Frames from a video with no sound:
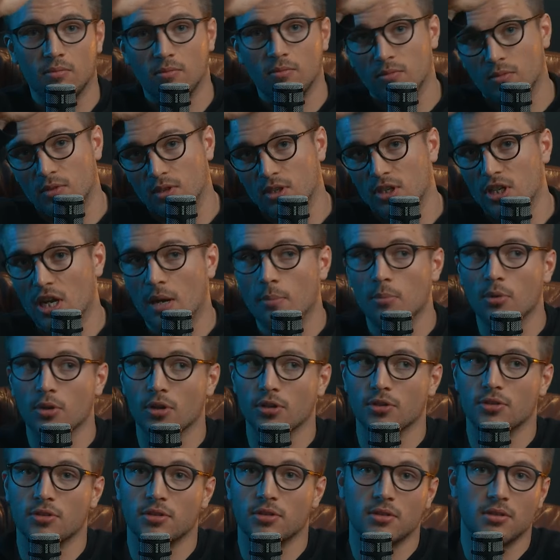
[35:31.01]
the
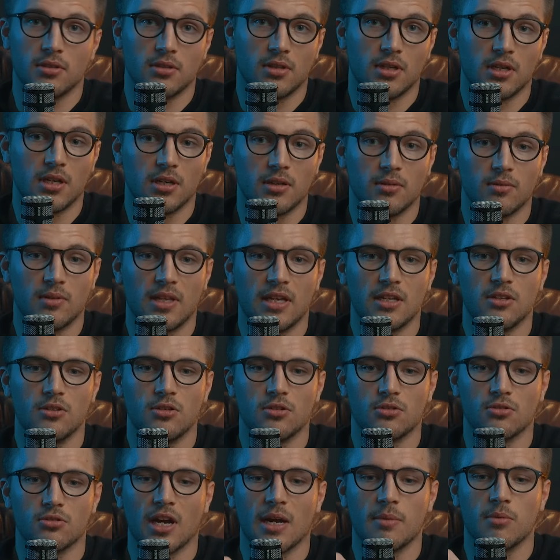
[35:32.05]
numbers uh, that you
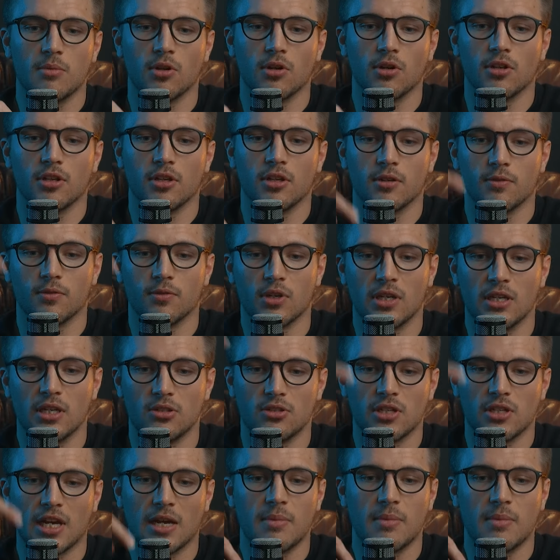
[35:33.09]
described earlier for each type.